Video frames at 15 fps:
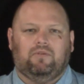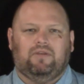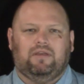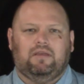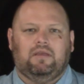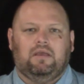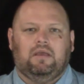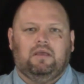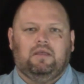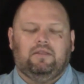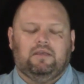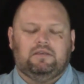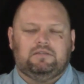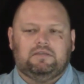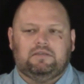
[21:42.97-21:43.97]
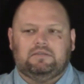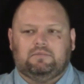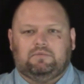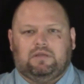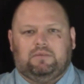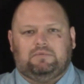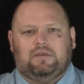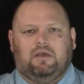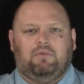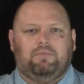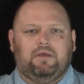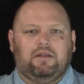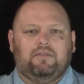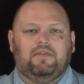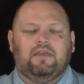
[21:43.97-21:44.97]
They see sometimes how
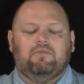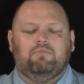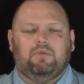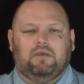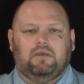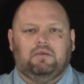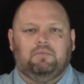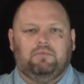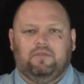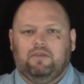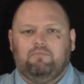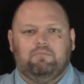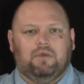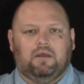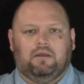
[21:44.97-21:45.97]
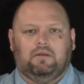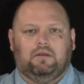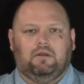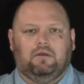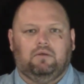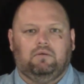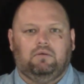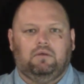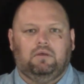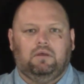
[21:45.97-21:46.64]
petty they've been, you know,